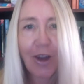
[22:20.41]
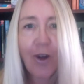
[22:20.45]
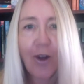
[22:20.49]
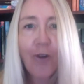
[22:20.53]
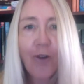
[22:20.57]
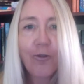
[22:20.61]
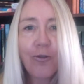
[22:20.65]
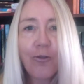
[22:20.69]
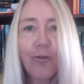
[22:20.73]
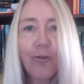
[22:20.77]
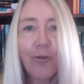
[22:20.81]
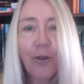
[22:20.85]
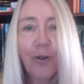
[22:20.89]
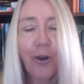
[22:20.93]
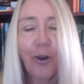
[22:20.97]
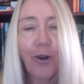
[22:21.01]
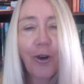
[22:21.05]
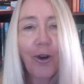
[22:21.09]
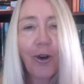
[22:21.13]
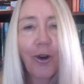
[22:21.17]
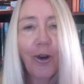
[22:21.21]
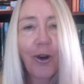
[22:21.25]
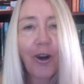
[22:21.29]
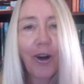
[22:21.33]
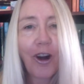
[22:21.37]

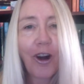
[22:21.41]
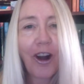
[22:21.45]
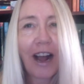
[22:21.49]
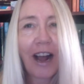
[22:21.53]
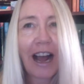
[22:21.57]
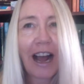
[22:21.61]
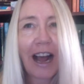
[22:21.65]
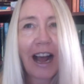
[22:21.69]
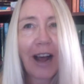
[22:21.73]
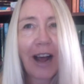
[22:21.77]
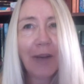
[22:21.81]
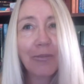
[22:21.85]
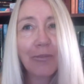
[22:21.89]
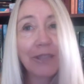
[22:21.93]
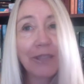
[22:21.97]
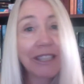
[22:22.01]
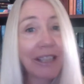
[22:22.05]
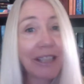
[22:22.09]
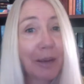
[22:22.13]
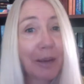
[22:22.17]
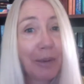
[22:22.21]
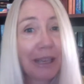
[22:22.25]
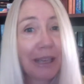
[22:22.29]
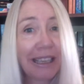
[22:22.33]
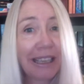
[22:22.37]
for
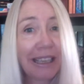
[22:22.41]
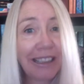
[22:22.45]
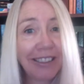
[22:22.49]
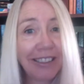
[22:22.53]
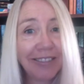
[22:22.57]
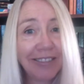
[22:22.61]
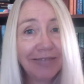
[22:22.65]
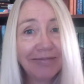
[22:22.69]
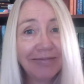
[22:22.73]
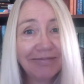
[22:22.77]
summoning,